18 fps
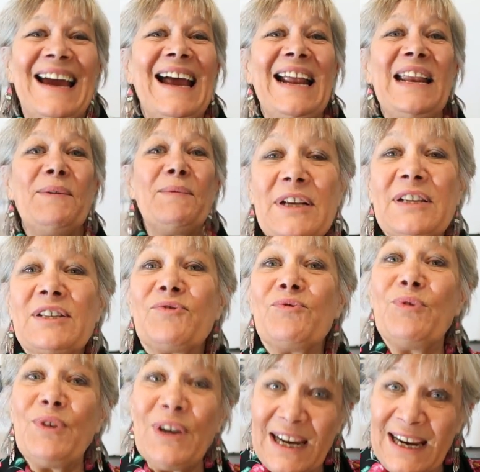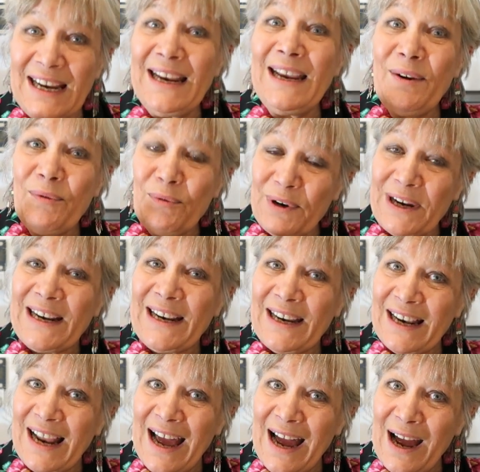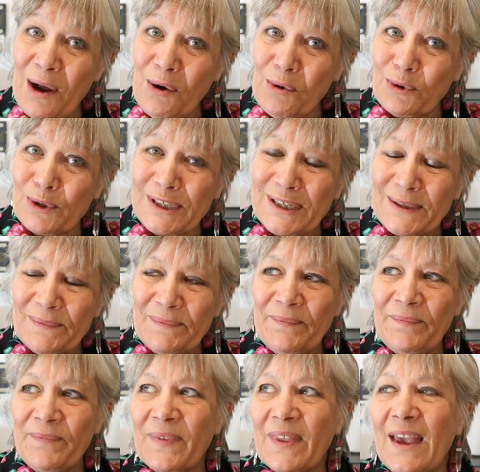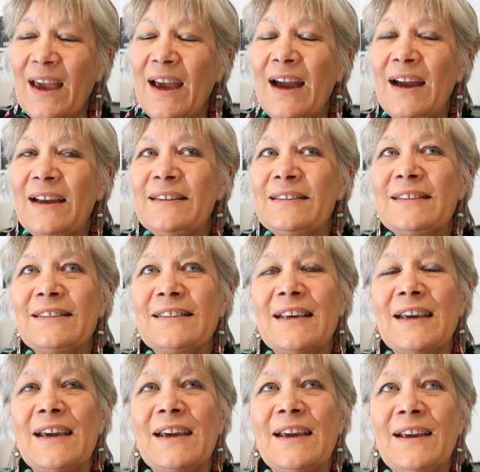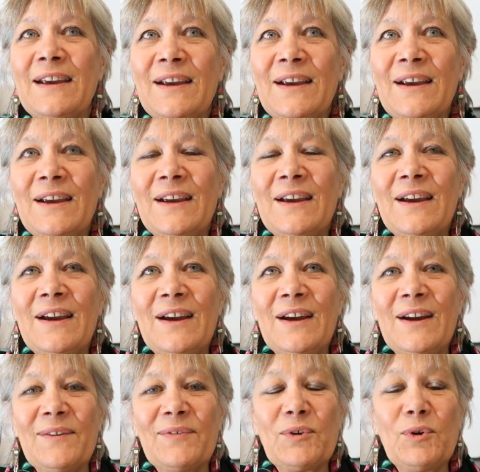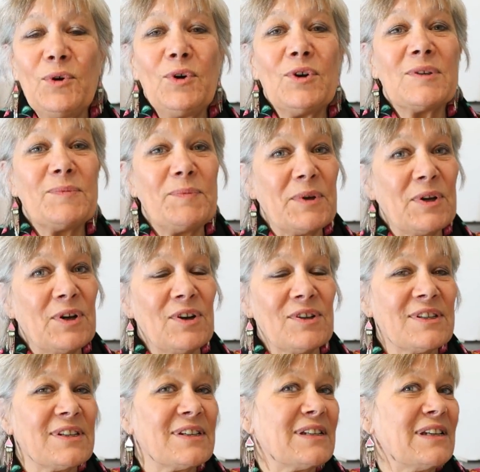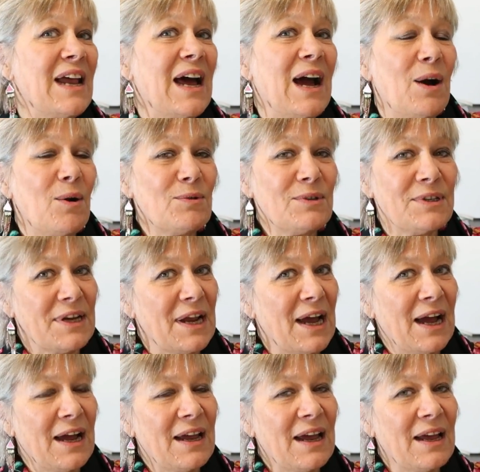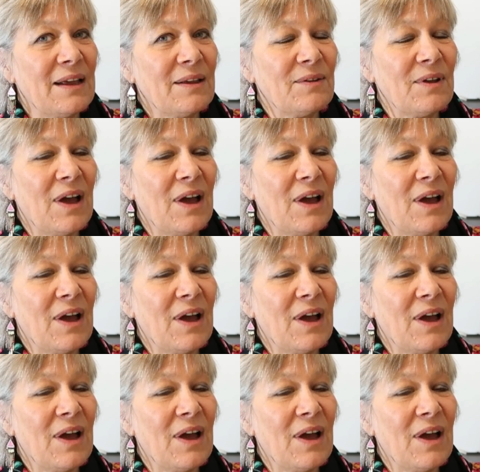And it's really, really loud. And of course, because it's loud, and I